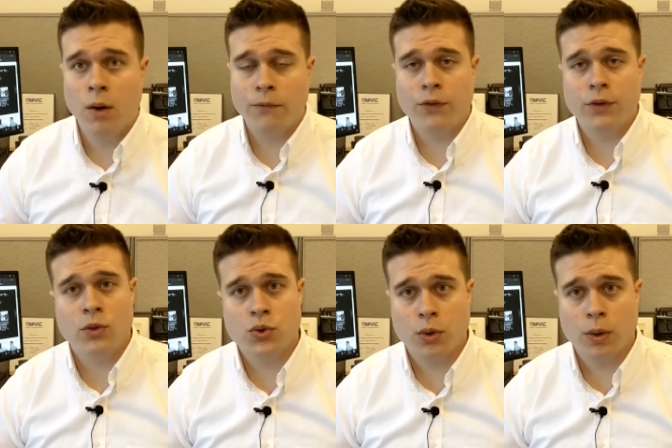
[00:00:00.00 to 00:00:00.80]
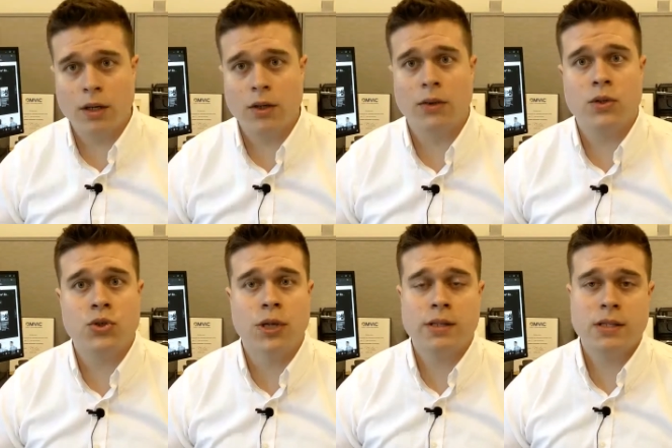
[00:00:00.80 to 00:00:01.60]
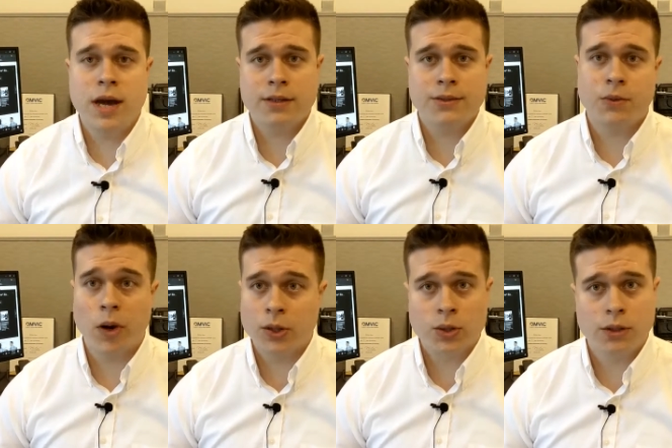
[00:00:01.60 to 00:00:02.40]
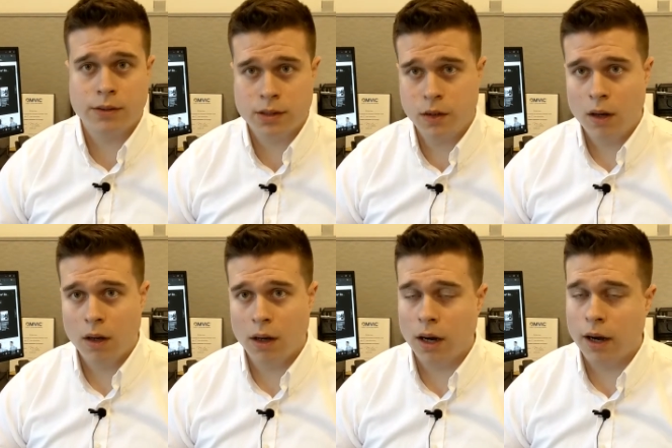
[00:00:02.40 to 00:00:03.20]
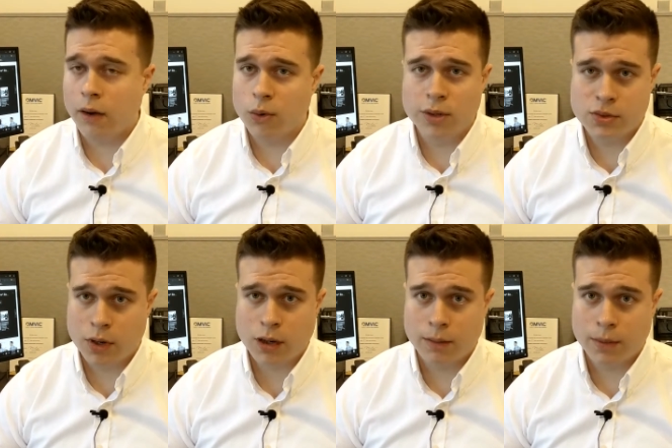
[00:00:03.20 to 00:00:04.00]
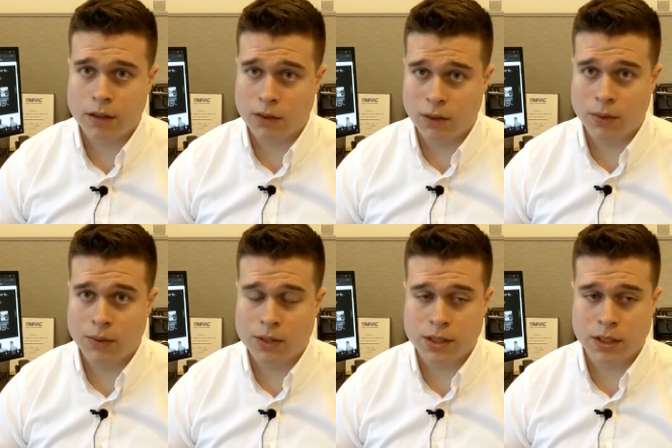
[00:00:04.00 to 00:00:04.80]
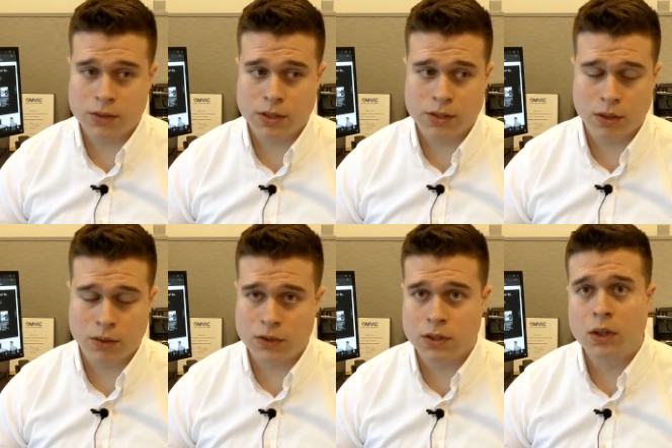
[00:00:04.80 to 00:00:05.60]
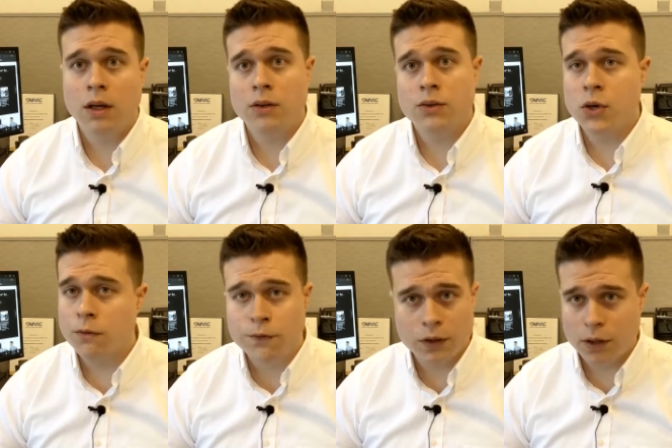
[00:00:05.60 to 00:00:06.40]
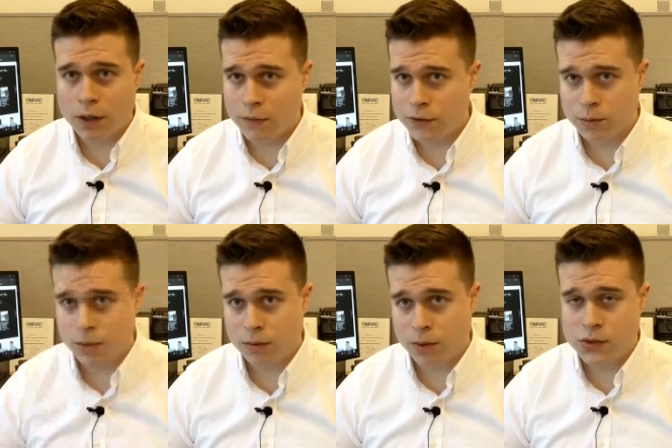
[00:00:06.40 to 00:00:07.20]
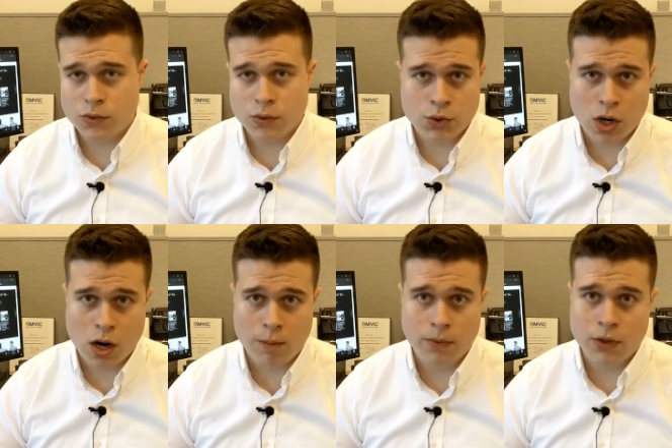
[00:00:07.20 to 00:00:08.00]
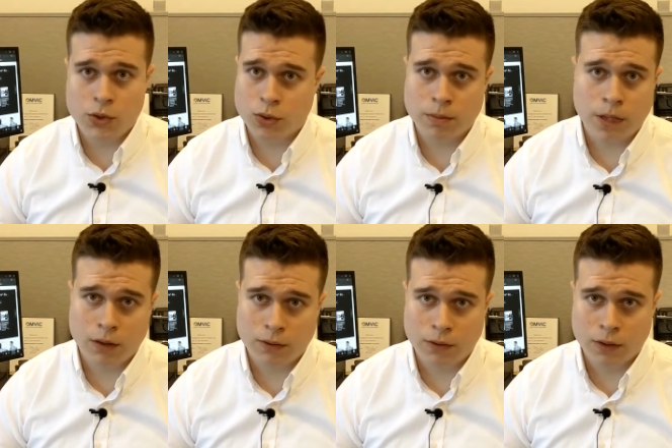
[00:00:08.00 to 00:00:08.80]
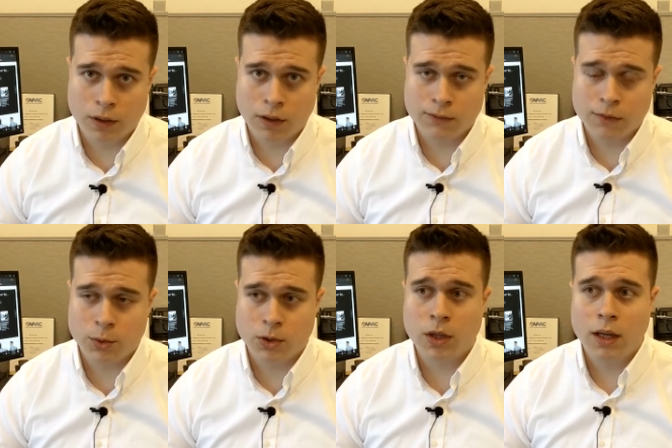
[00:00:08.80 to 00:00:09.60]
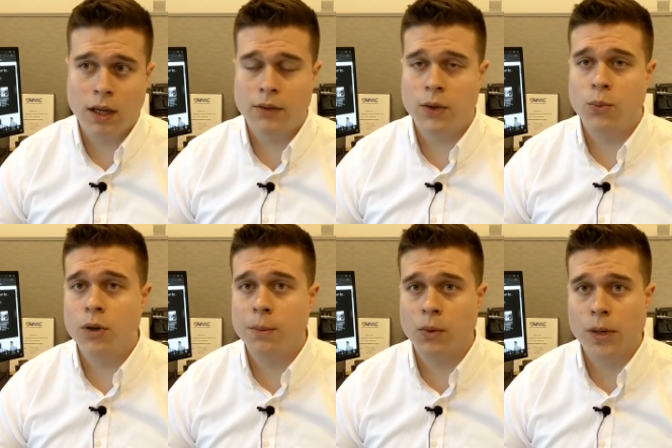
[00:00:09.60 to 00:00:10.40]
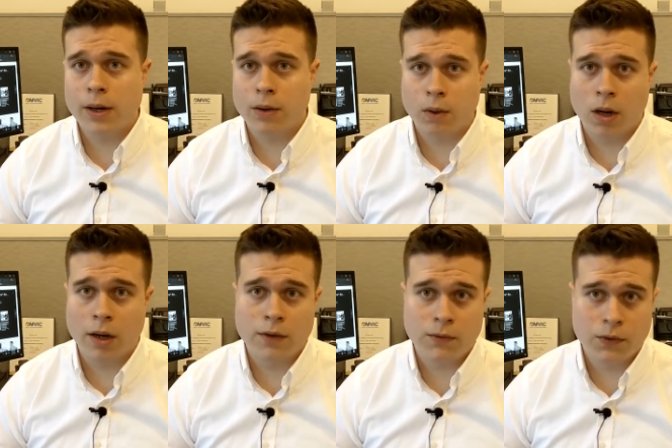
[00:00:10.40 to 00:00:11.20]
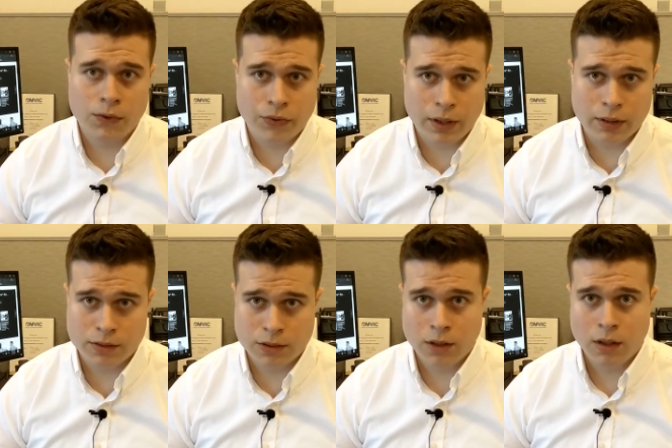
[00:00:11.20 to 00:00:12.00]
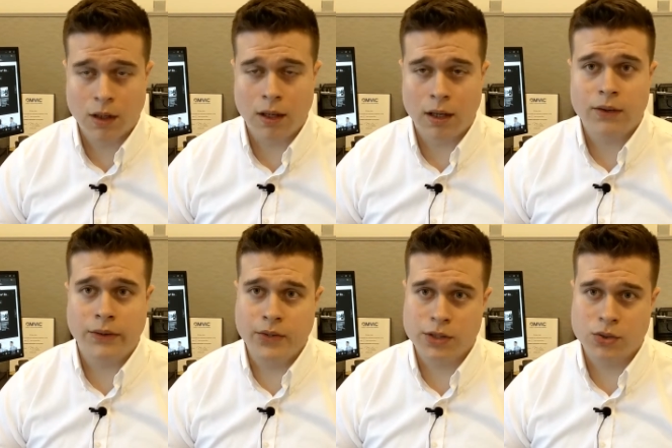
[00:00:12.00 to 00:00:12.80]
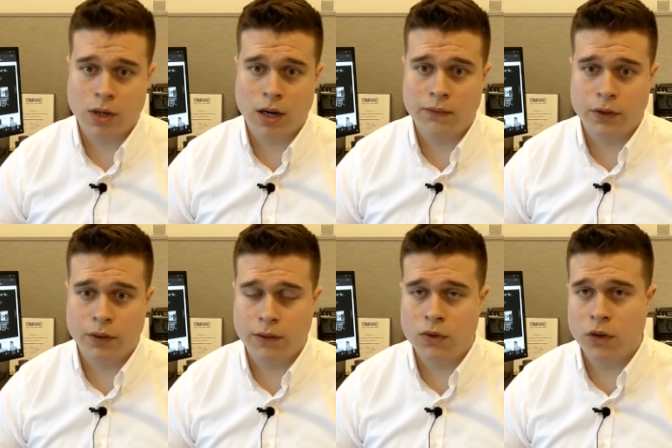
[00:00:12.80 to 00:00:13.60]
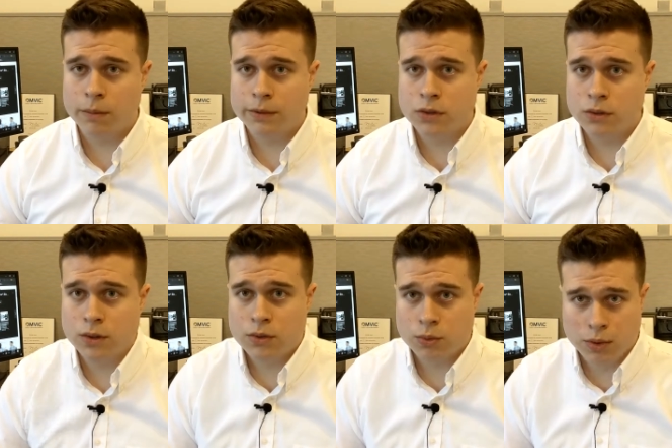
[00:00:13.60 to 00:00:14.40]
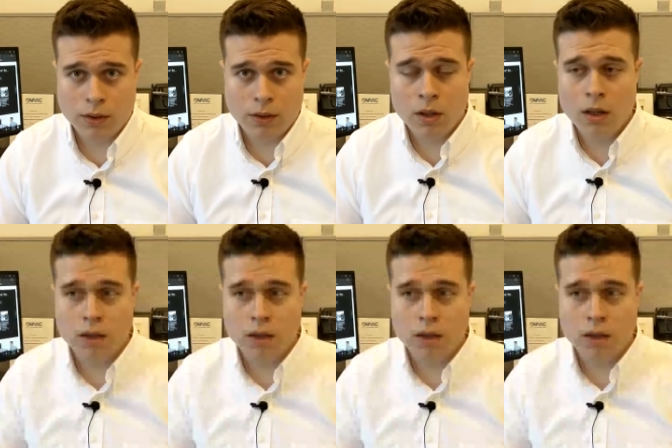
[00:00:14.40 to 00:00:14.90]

Hopefully you enjoyed it. You had the chance to ask questions. I always recommend going with a sales consultant. Don't feel uncomfortable. It's their job. They shouldn't make you feel uncomfortable. And they will point out a lot of different things in that test drive that'll give you the opportunity to really,